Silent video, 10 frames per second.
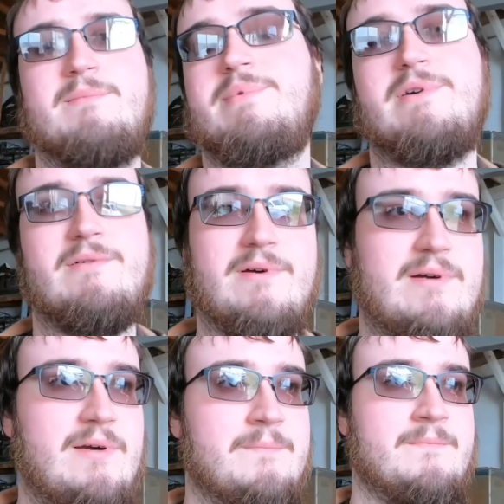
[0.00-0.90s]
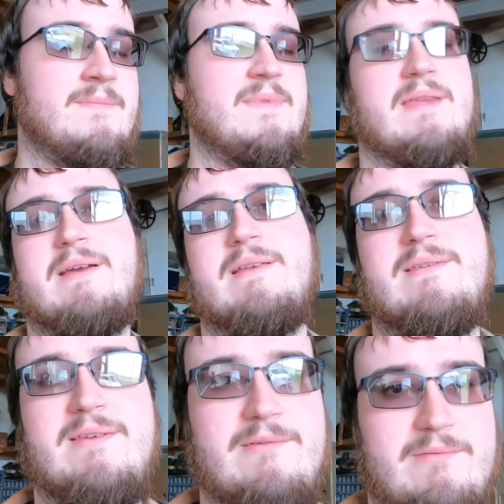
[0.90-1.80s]
I can
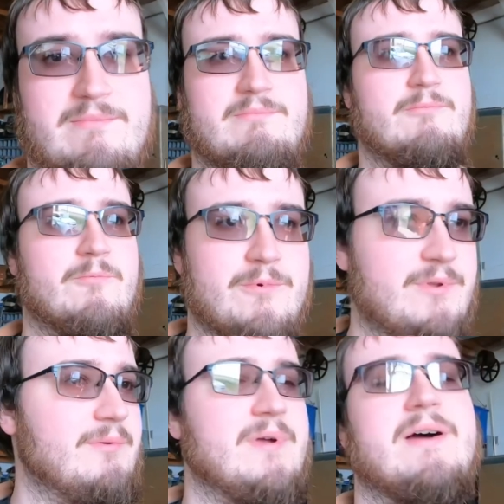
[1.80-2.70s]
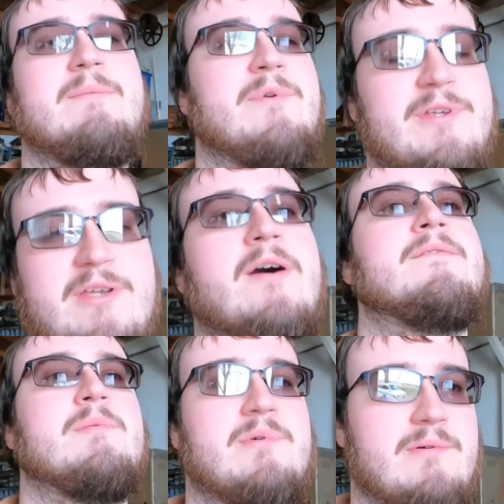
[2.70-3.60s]
see really well. I'm really
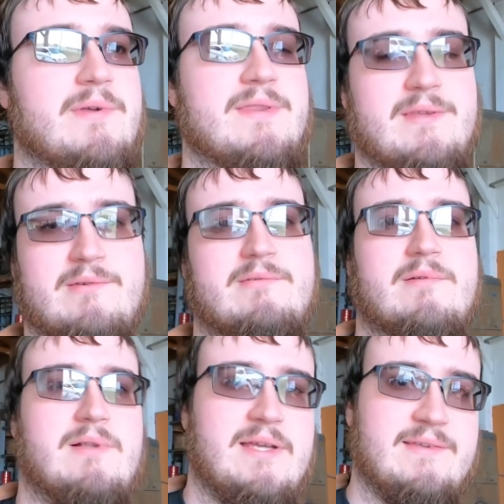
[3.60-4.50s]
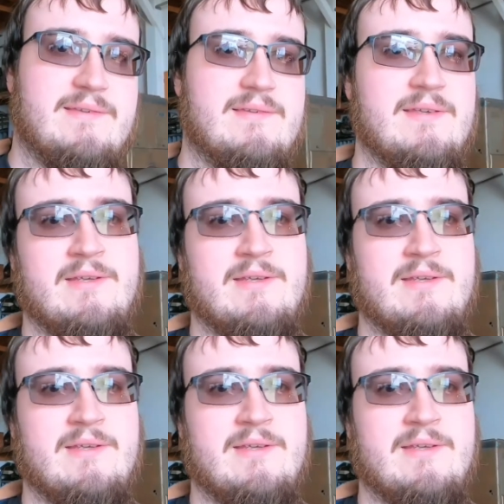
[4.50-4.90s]
comfortable with the old glasses.